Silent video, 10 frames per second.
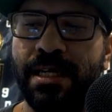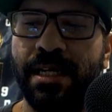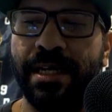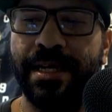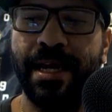
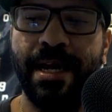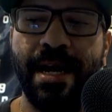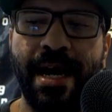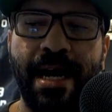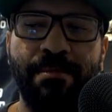Like,
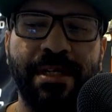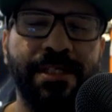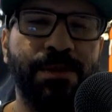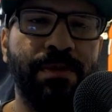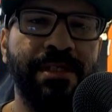how many
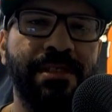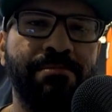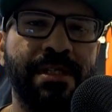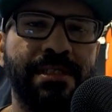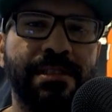swings and
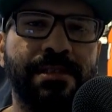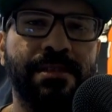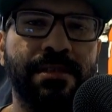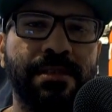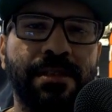
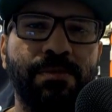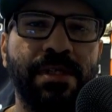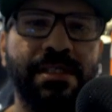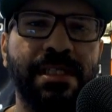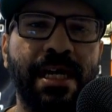misses did
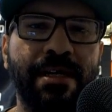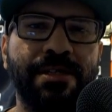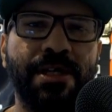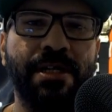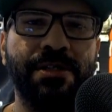we see out of
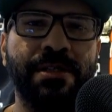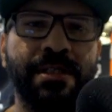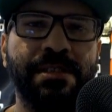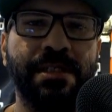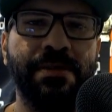Judge in
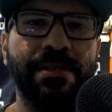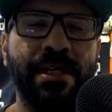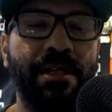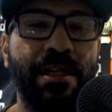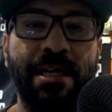this series?
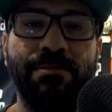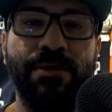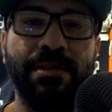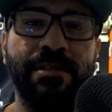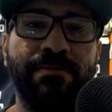A lot
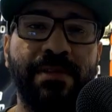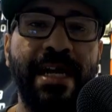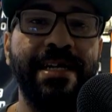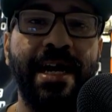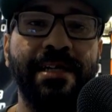more than
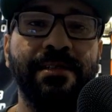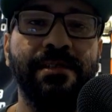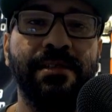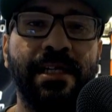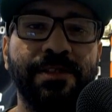Vlad had,
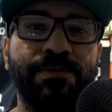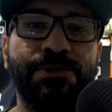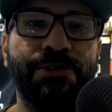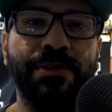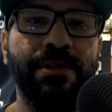that's for
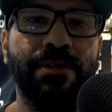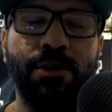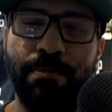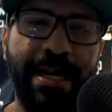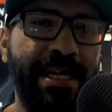sure.
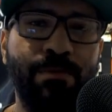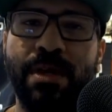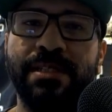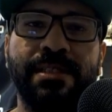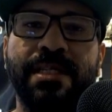Go back and
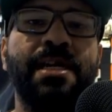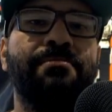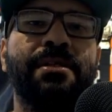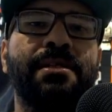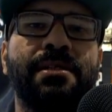watch the tape.
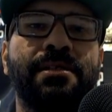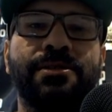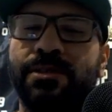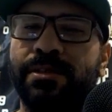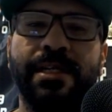It's
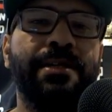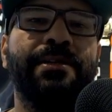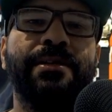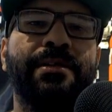all there.